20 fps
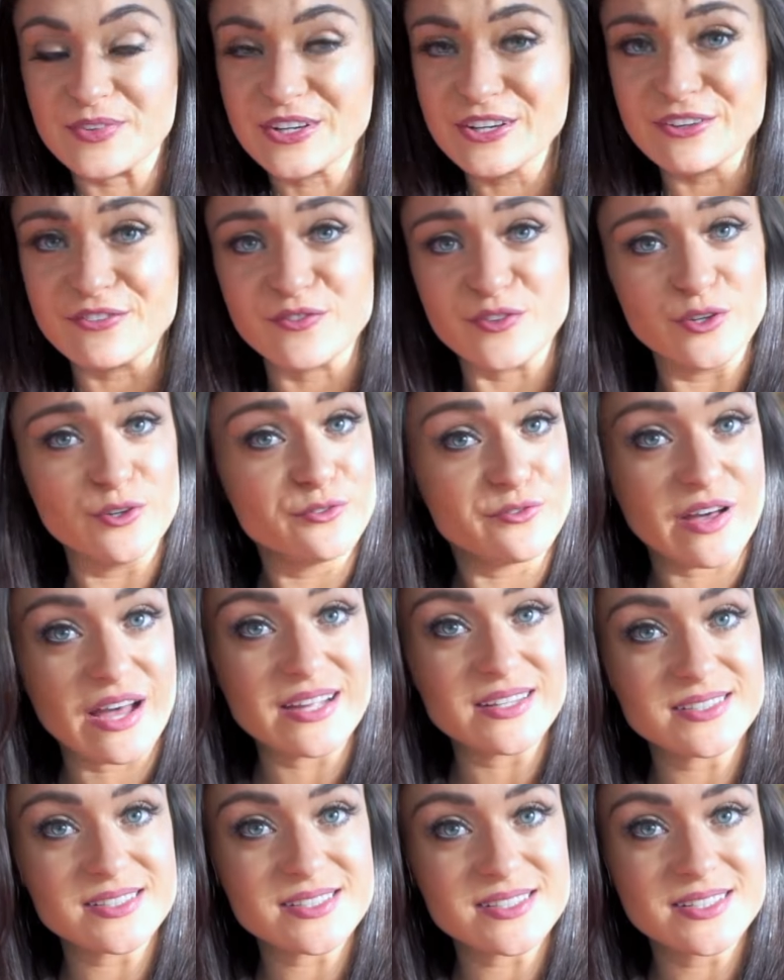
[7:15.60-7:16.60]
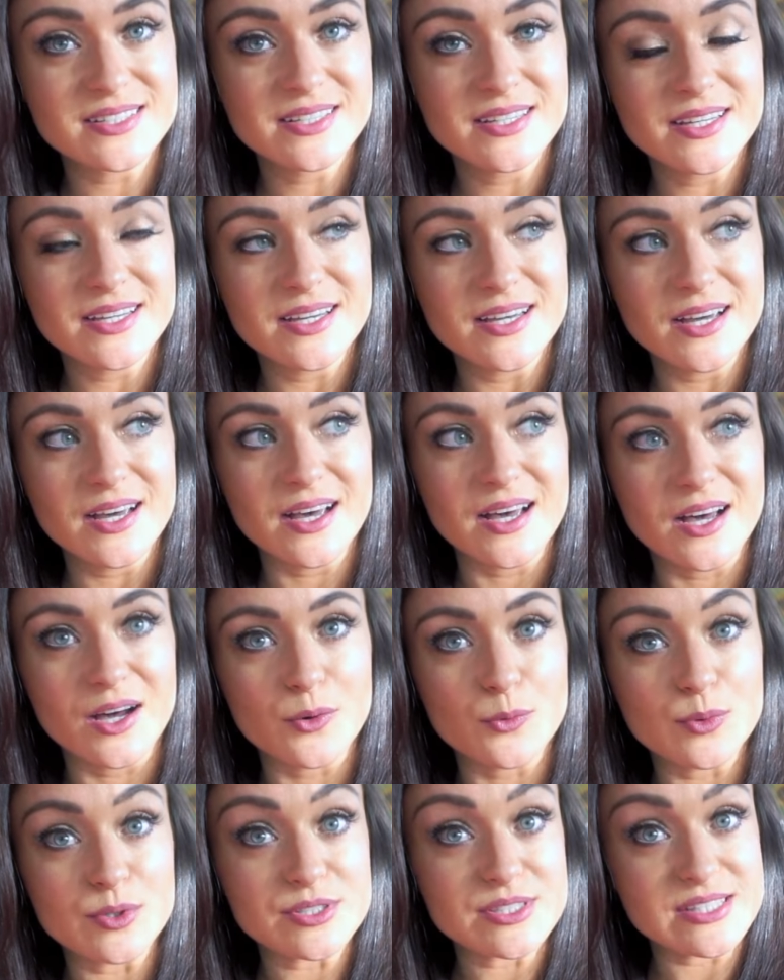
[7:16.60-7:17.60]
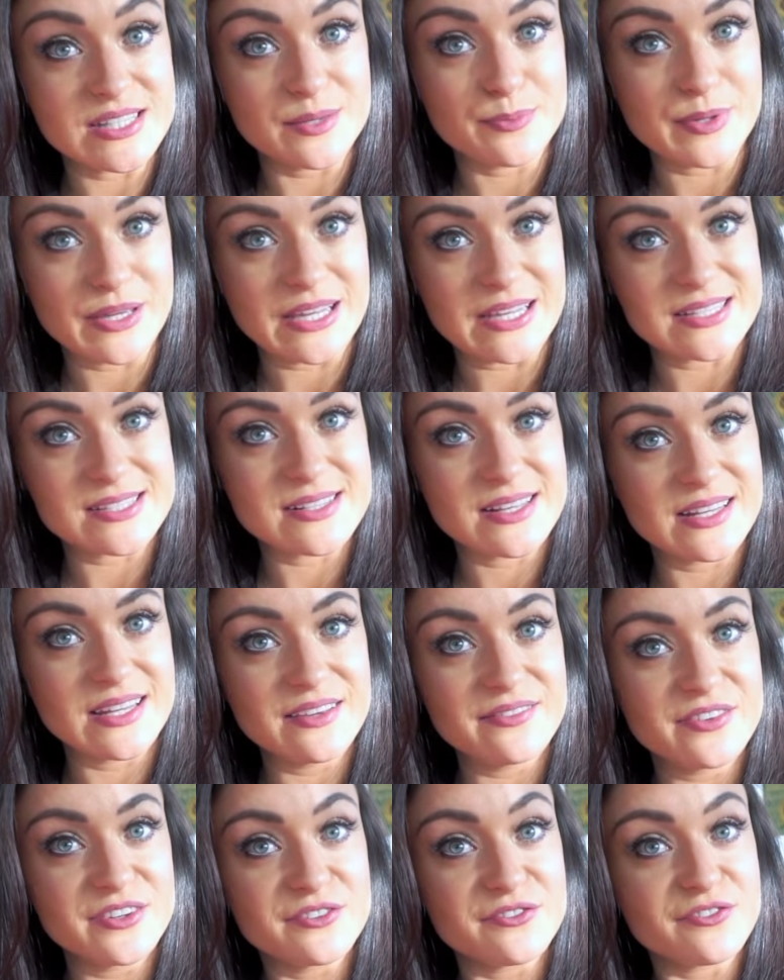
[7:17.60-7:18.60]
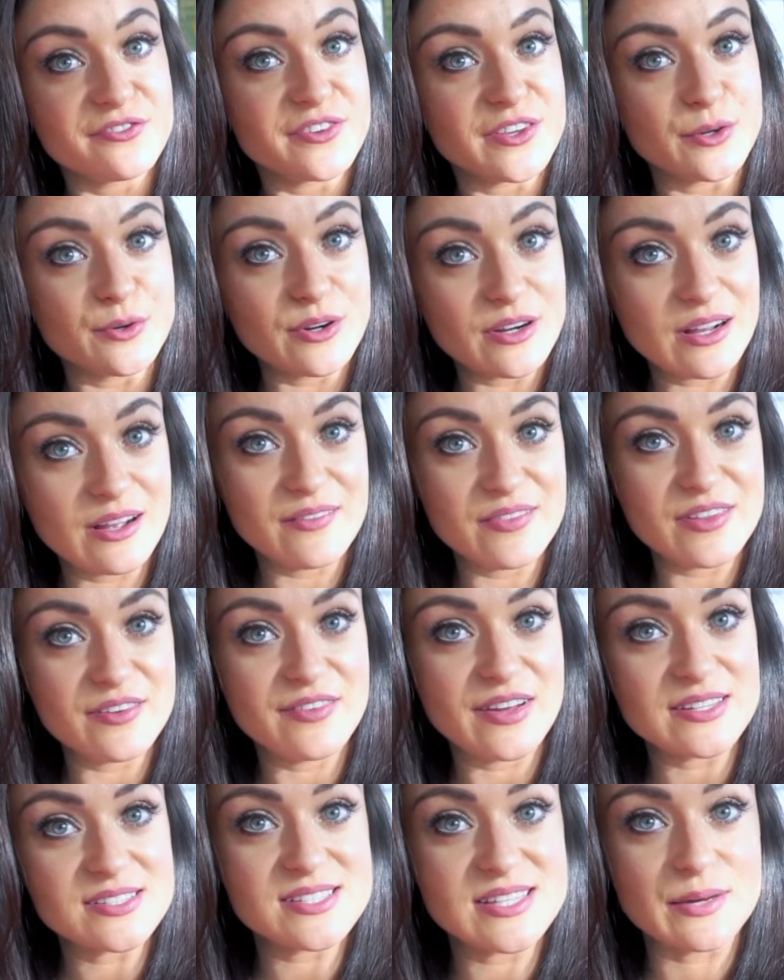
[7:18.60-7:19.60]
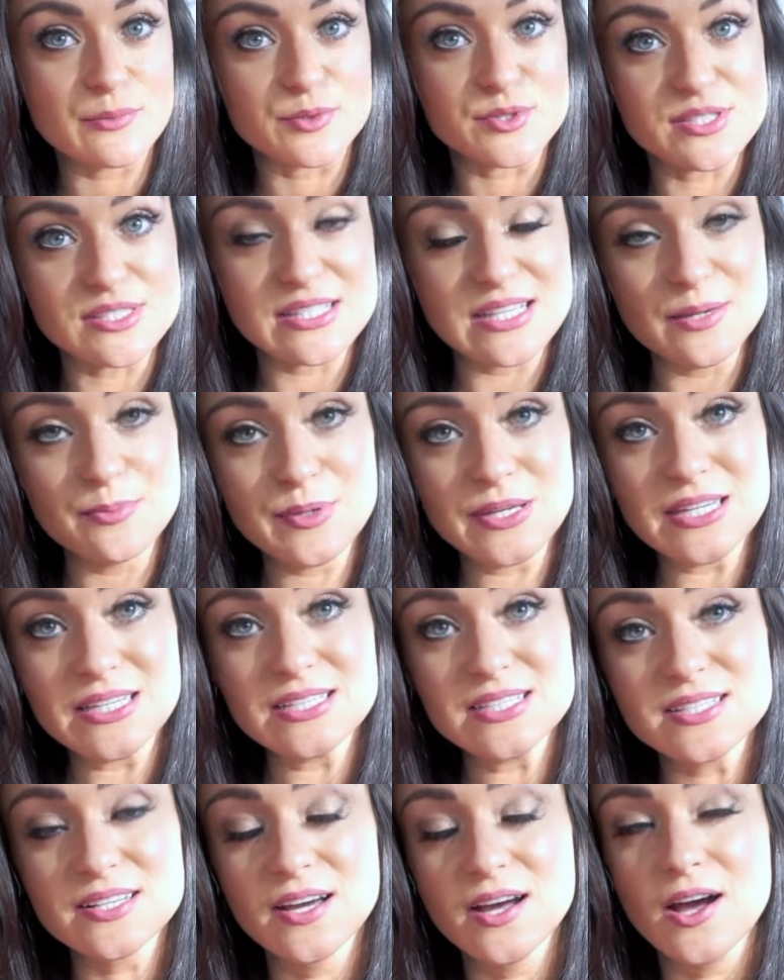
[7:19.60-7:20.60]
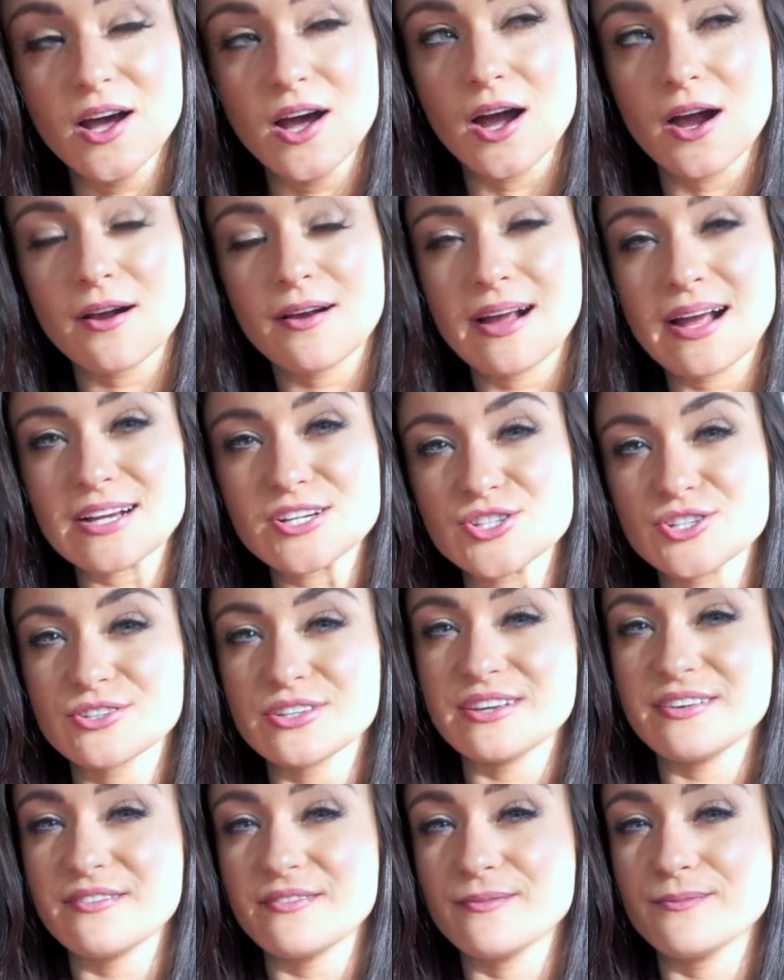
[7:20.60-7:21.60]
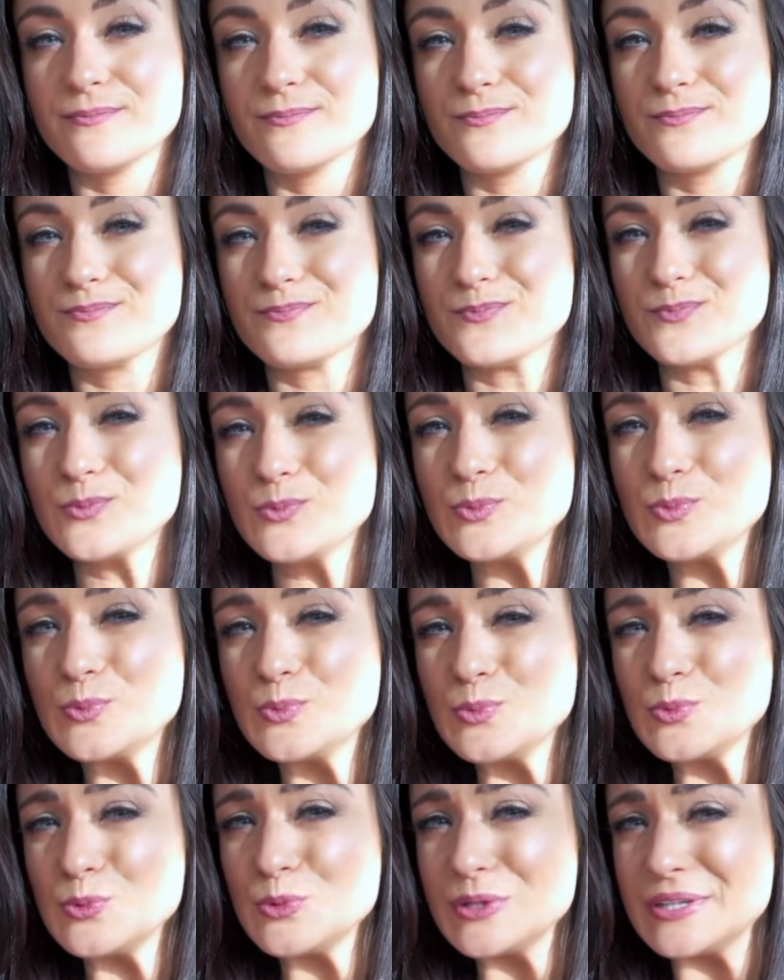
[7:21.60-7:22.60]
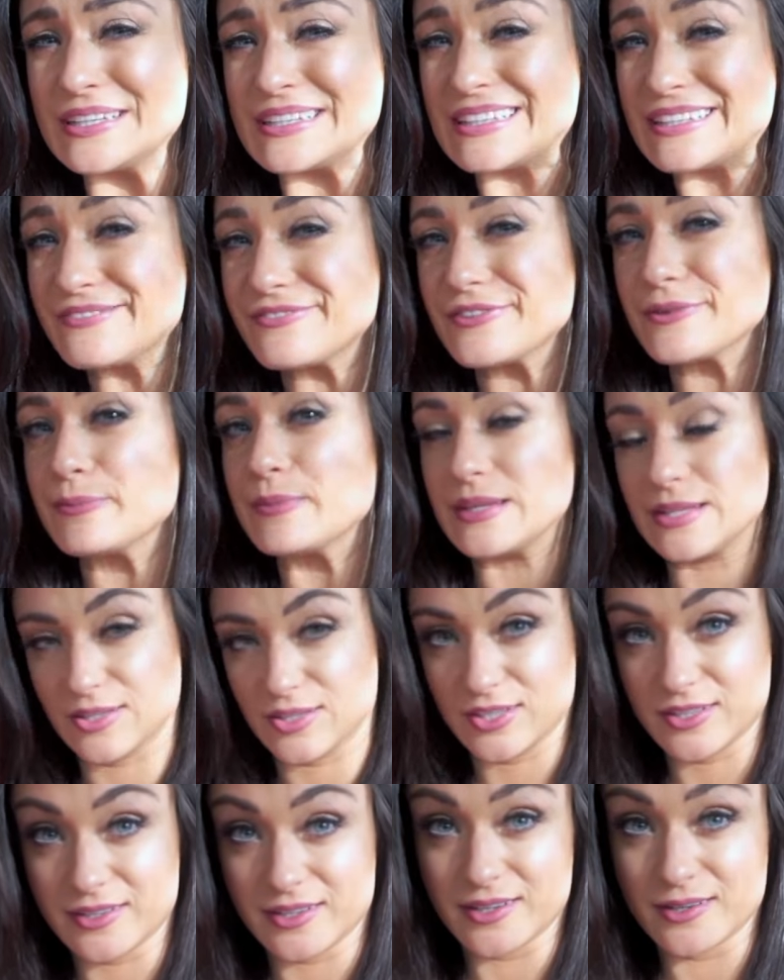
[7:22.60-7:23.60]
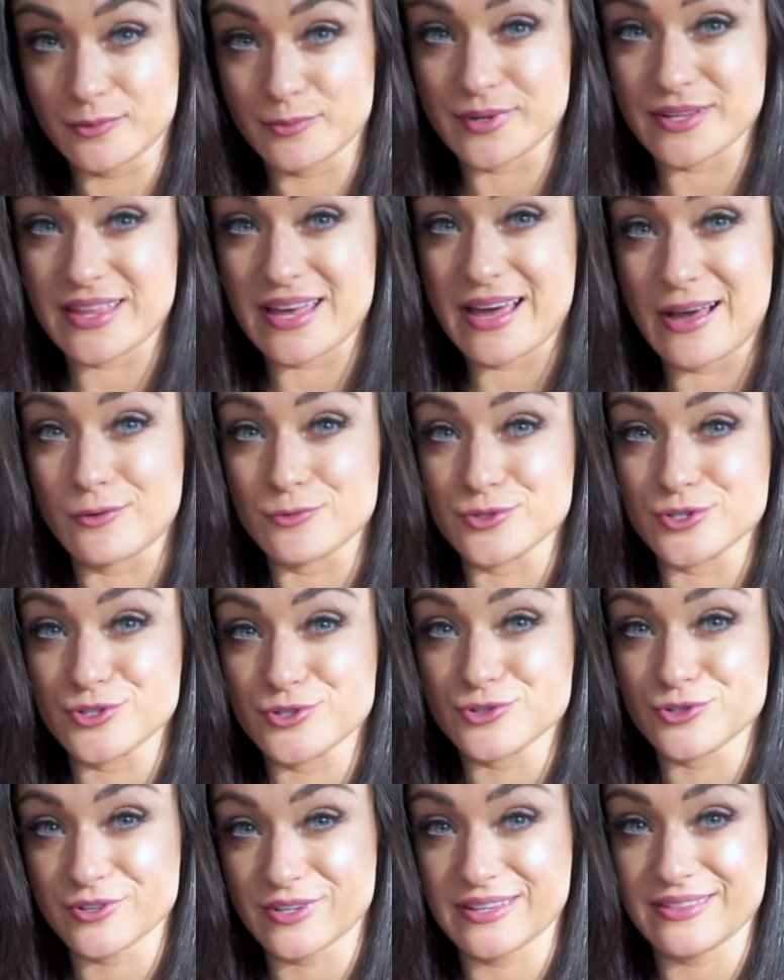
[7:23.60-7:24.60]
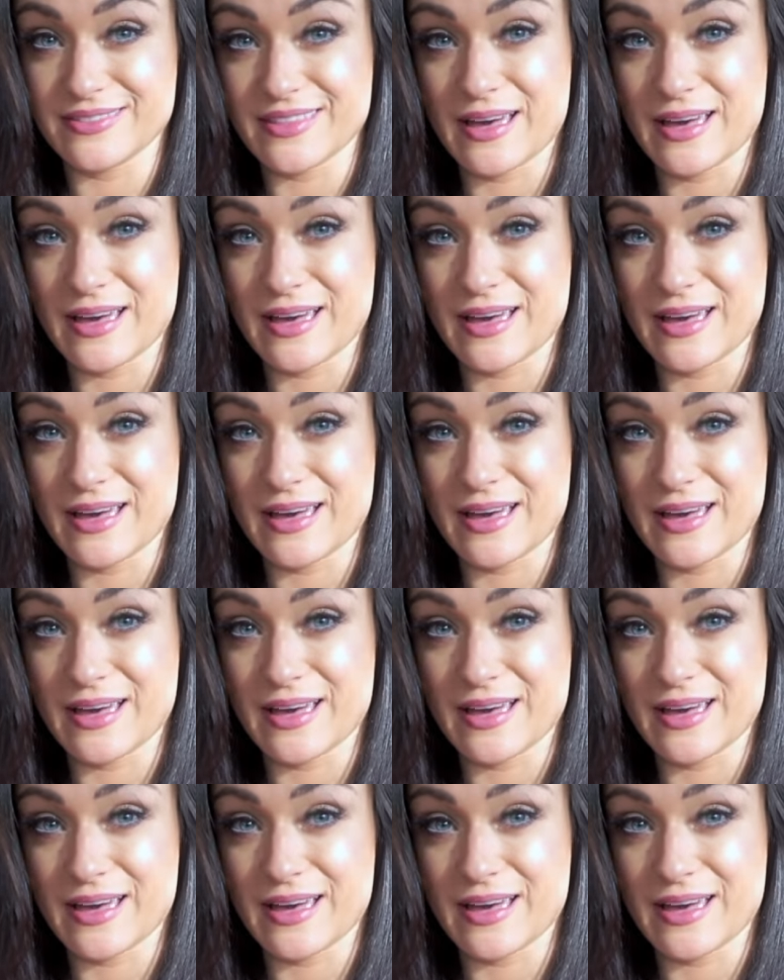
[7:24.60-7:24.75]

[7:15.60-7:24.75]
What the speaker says: very few vets, will see pigs. And even fewer of the vets that will see pigs are actually really familiar with how to treat